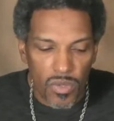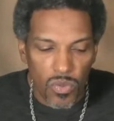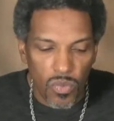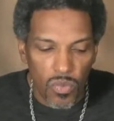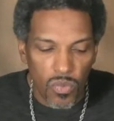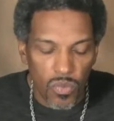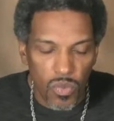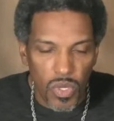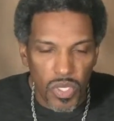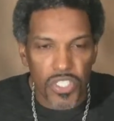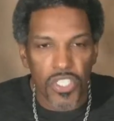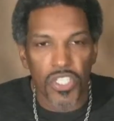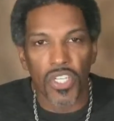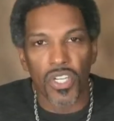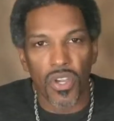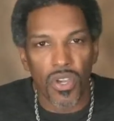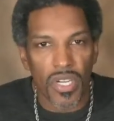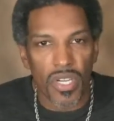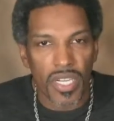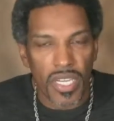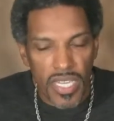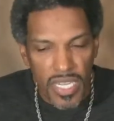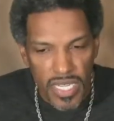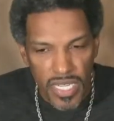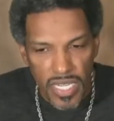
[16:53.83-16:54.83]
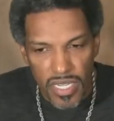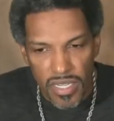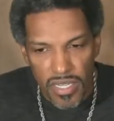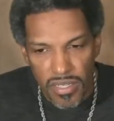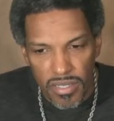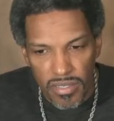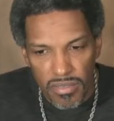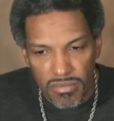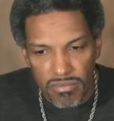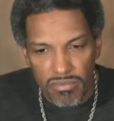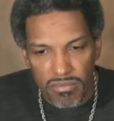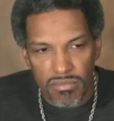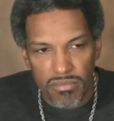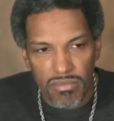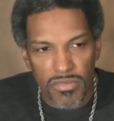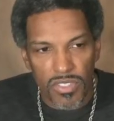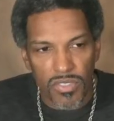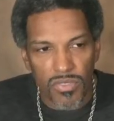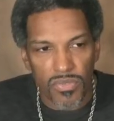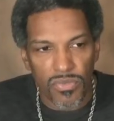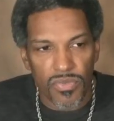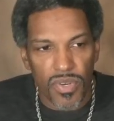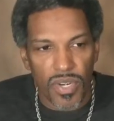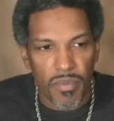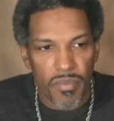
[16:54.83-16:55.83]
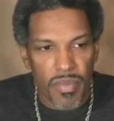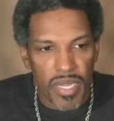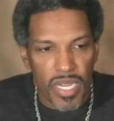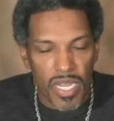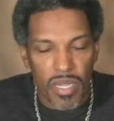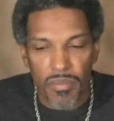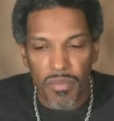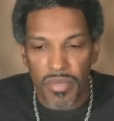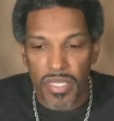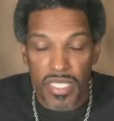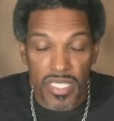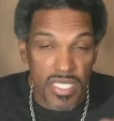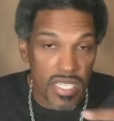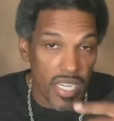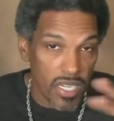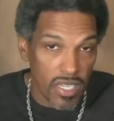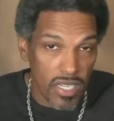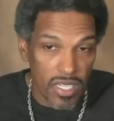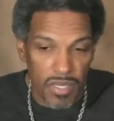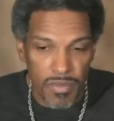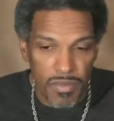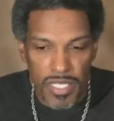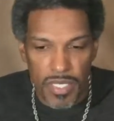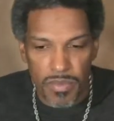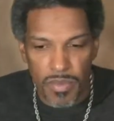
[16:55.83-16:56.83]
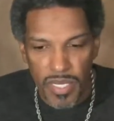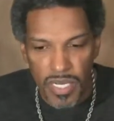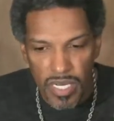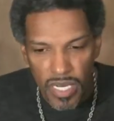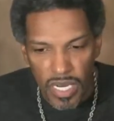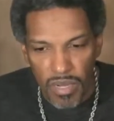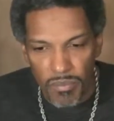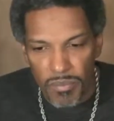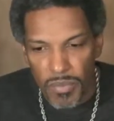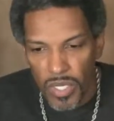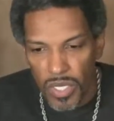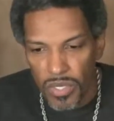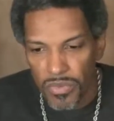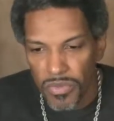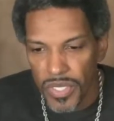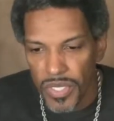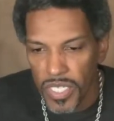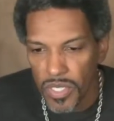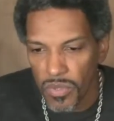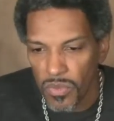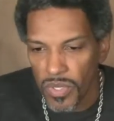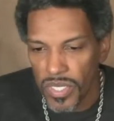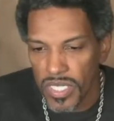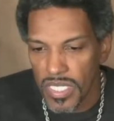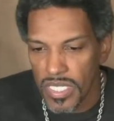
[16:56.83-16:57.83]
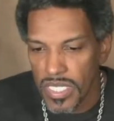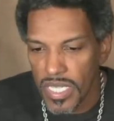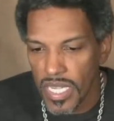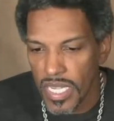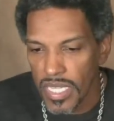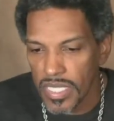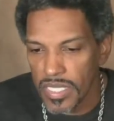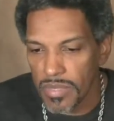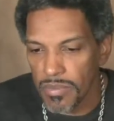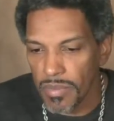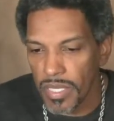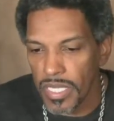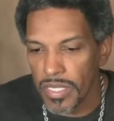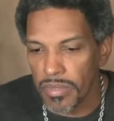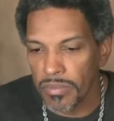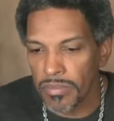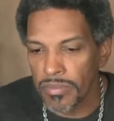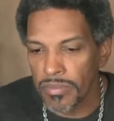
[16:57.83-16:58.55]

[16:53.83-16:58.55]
what you're going to hear from him, he's not going to be speaking. I'm going to read what he says, but